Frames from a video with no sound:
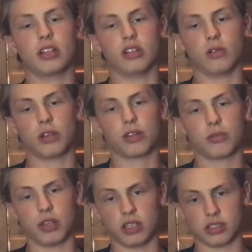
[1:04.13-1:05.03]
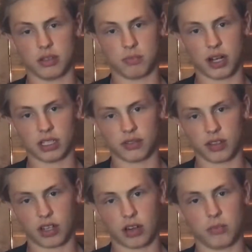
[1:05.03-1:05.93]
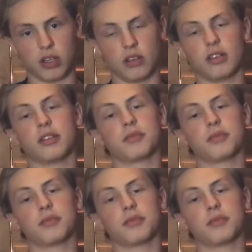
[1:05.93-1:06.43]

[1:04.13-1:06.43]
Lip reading: in Lord of the Rings and Pirates of the Caribbean.